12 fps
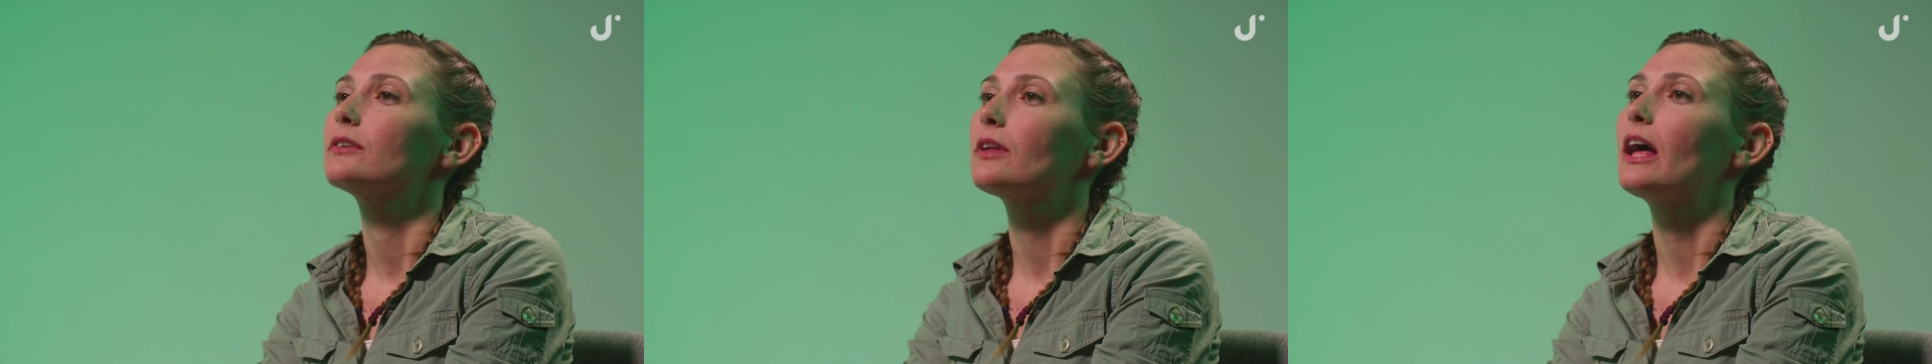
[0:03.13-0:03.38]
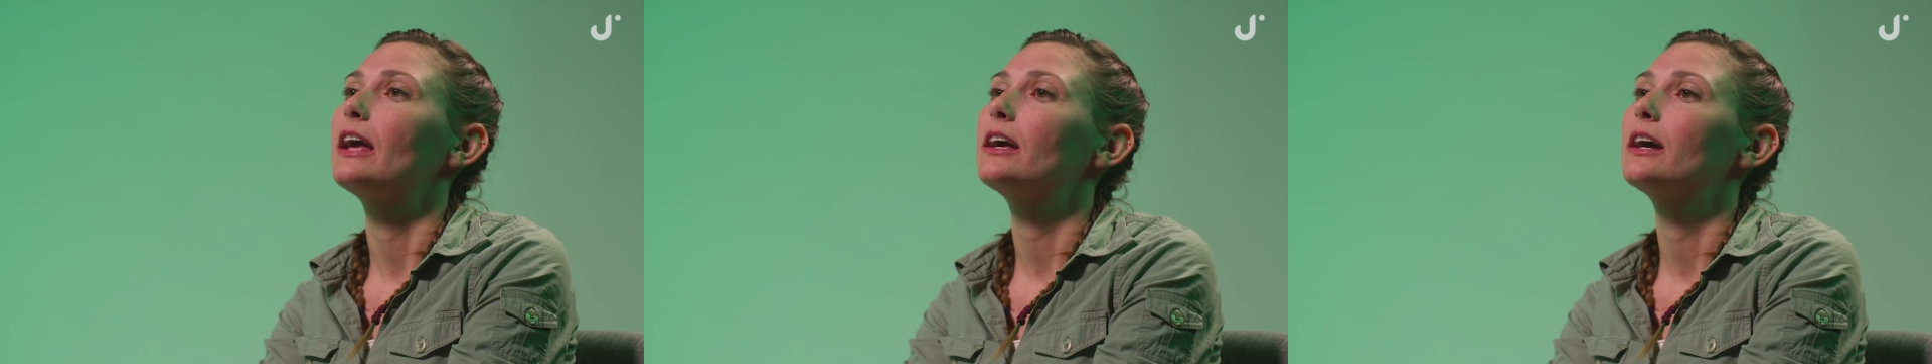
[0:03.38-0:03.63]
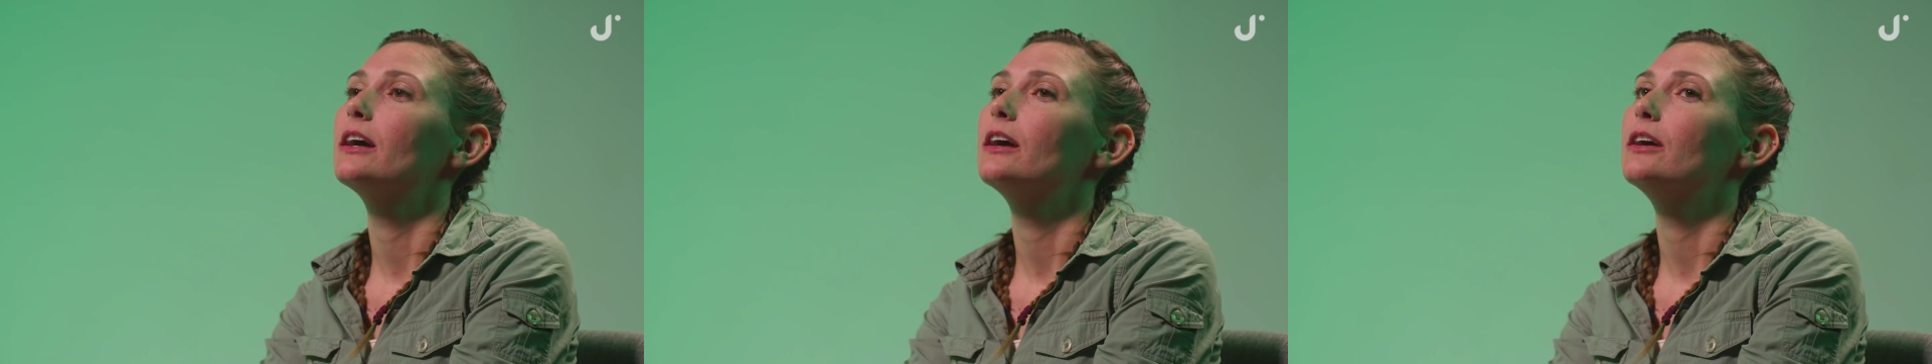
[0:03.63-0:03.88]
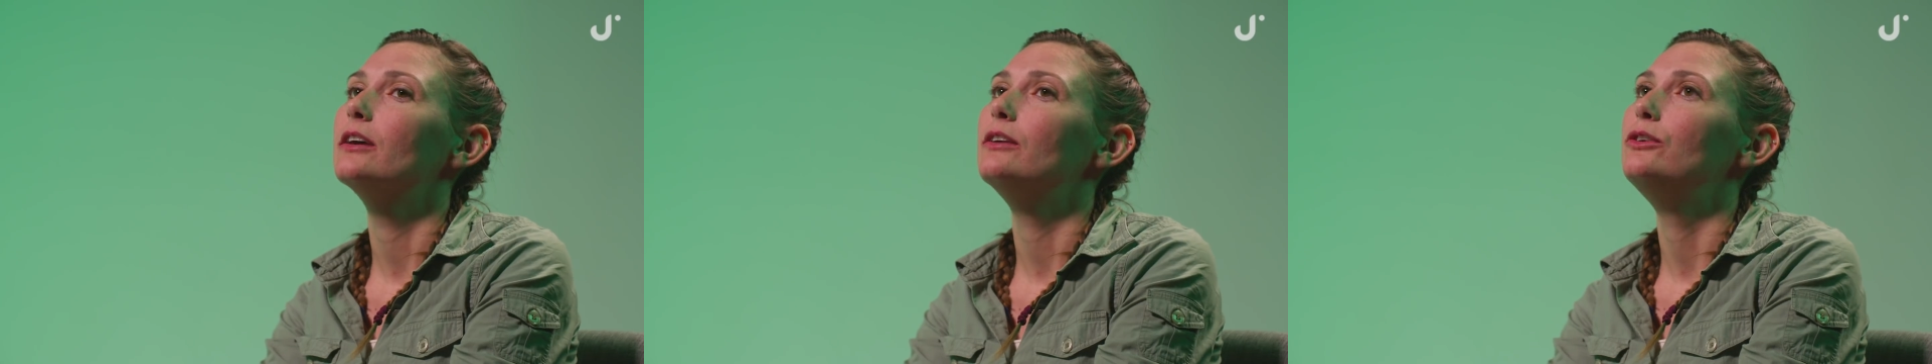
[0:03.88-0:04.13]
Like,
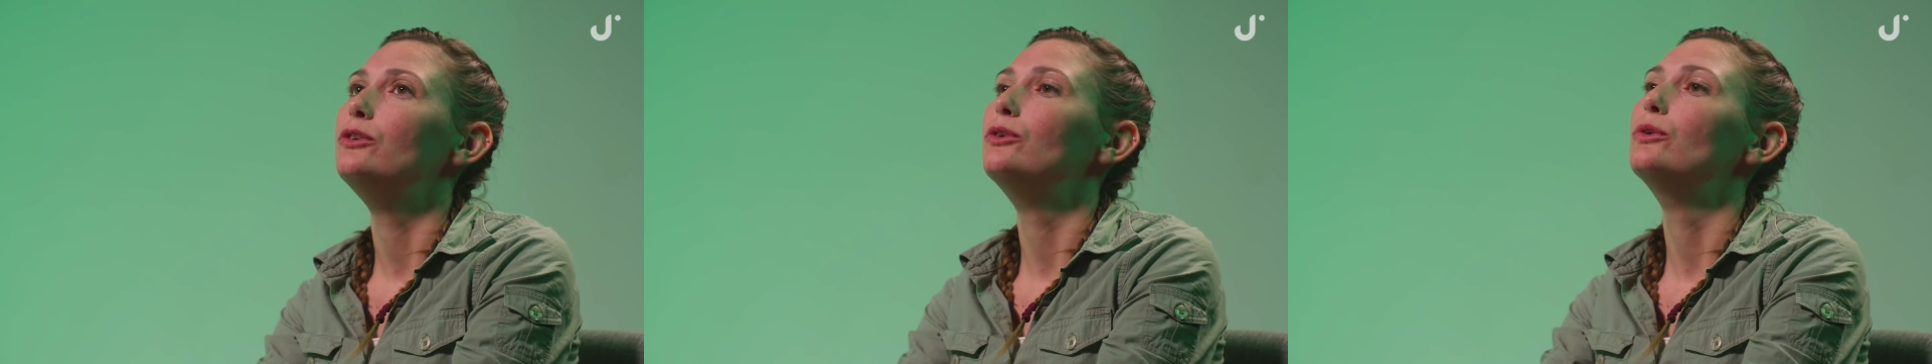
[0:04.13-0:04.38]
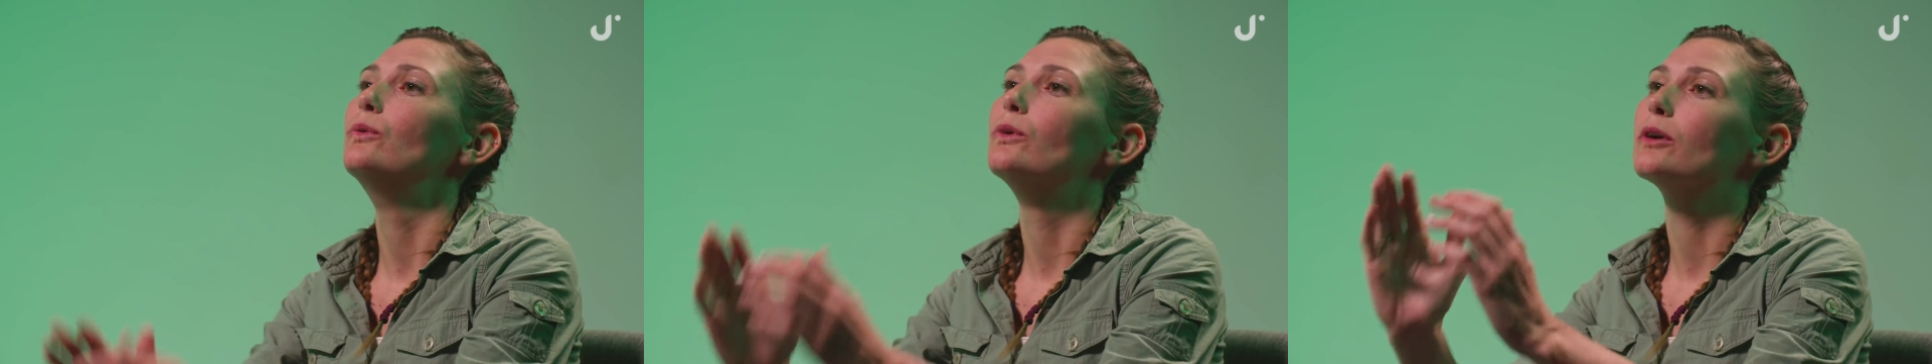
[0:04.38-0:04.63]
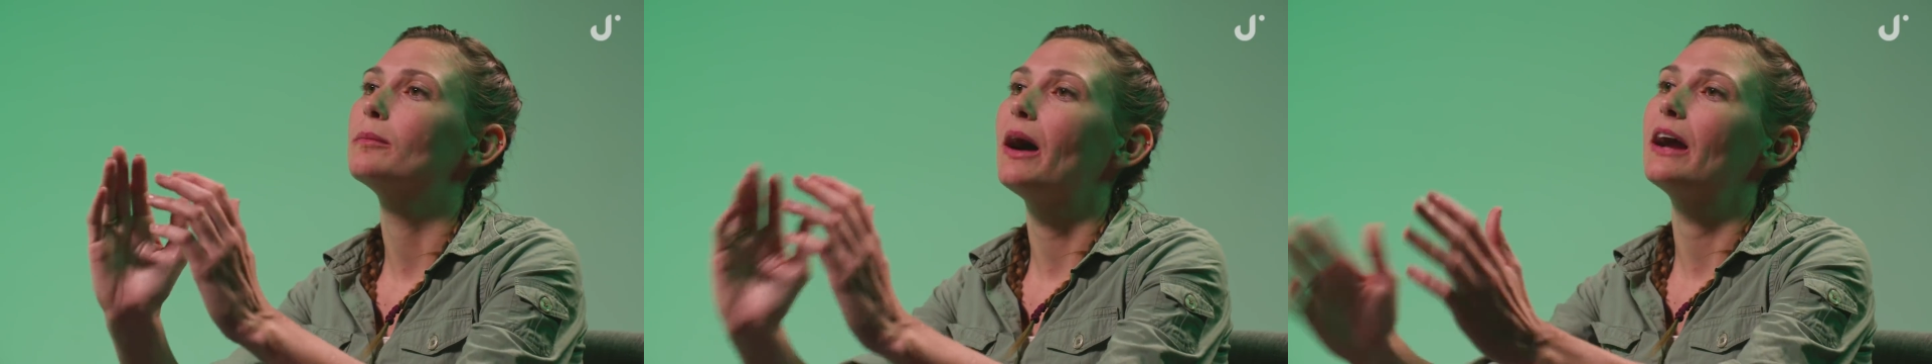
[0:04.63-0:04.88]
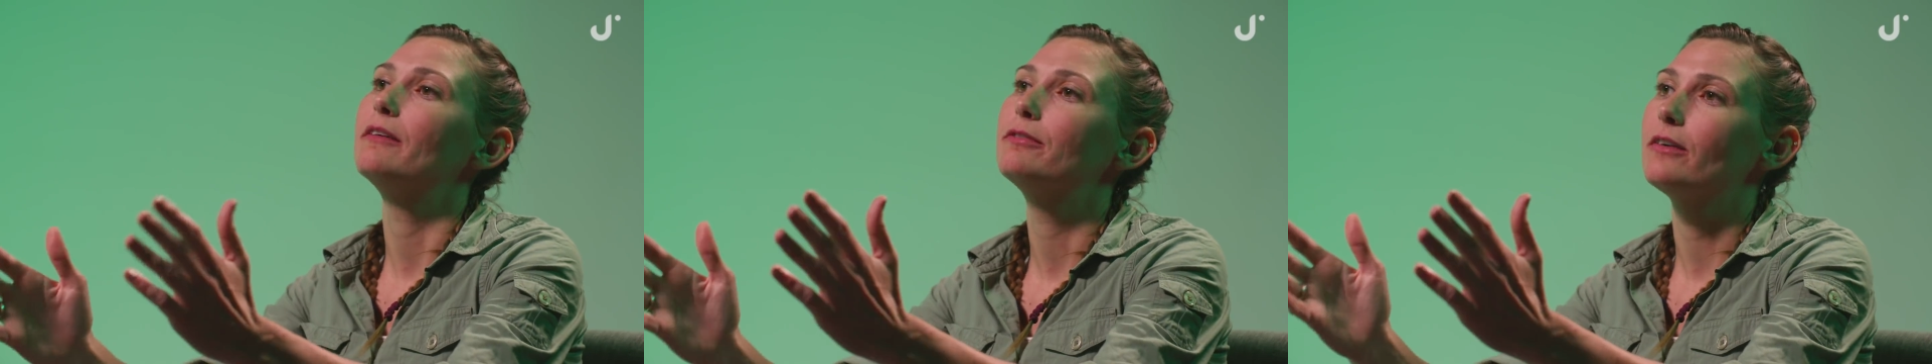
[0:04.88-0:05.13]
you were
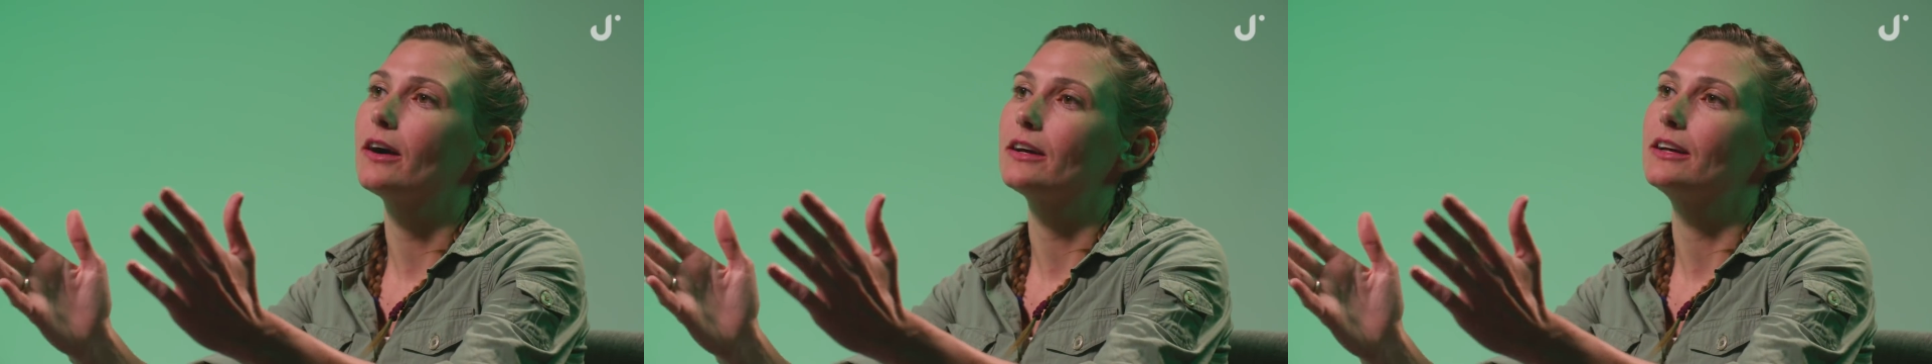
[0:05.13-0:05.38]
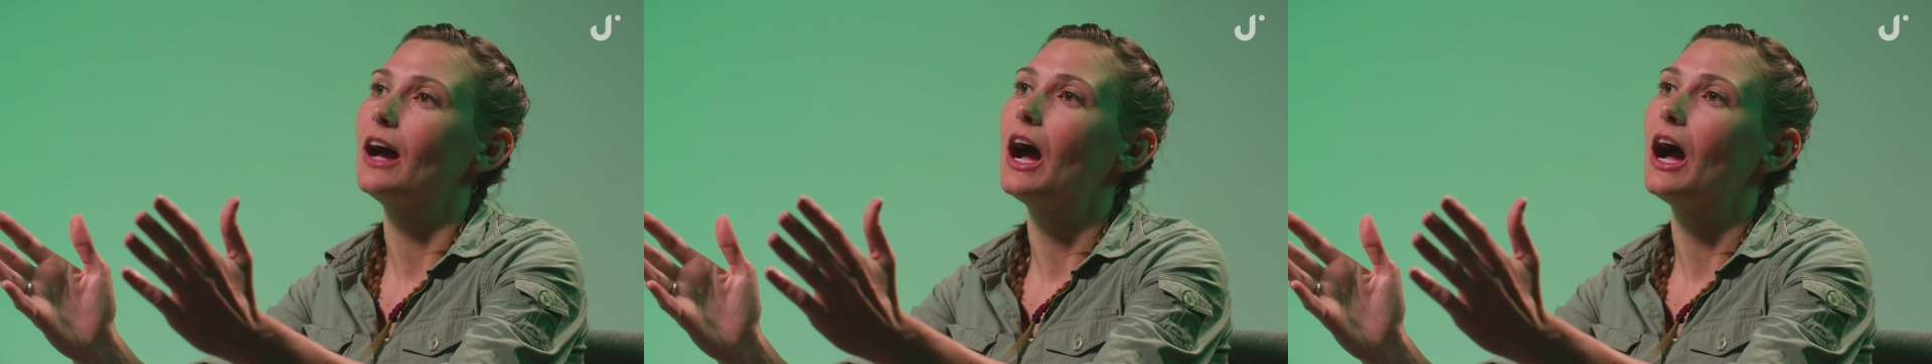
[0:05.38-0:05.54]
my fucking